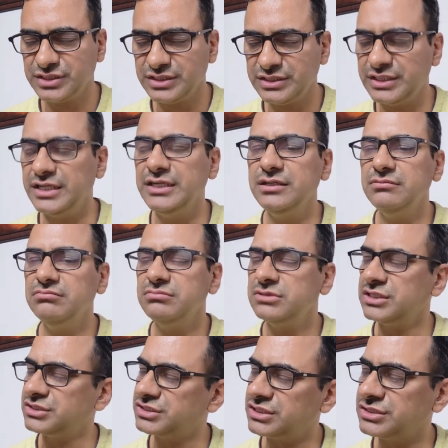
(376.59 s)
Then
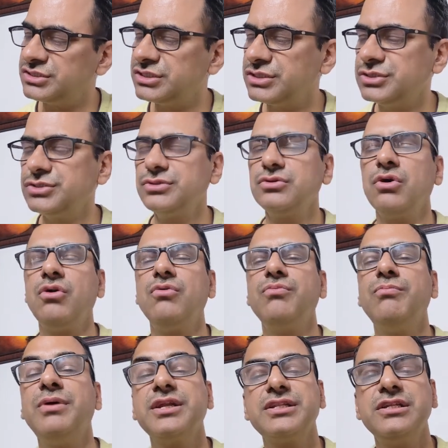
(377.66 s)
the chances of
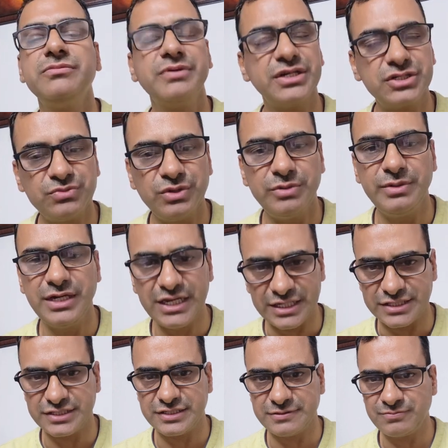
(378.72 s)
birth defects will be
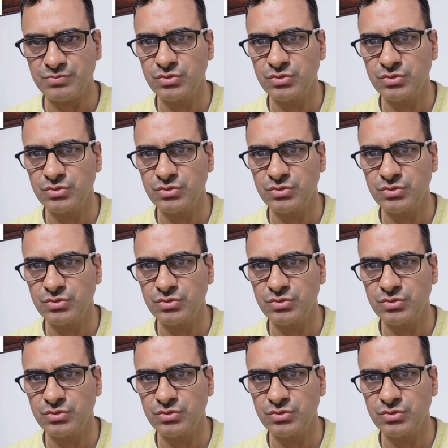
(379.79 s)
less.